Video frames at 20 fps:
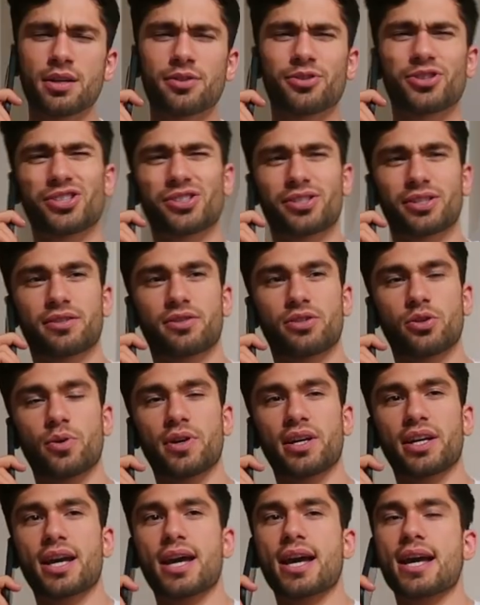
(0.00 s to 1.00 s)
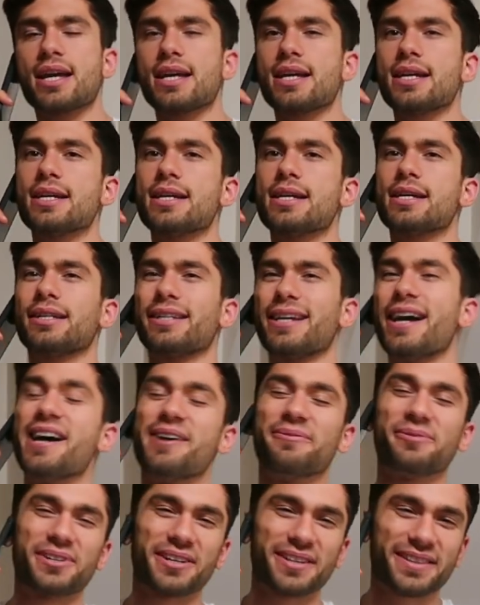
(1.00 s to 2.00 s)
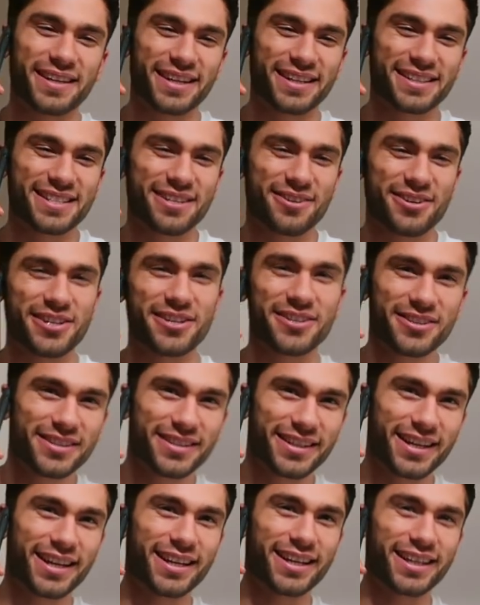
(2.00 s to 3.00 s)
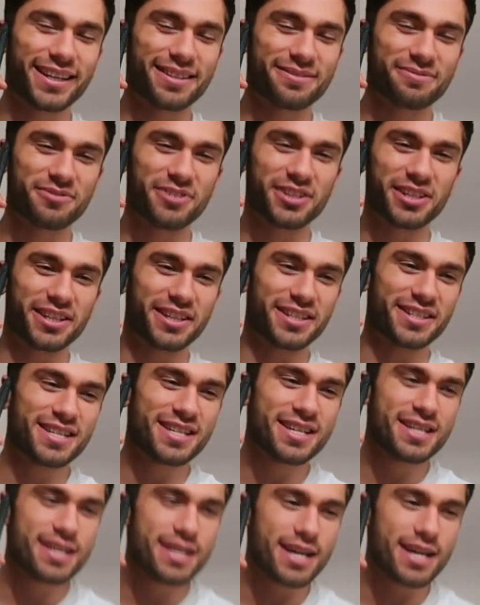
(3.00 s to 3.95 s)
Just doing a... Yeah, I'm good, thanks. How are you? Yeah, really good.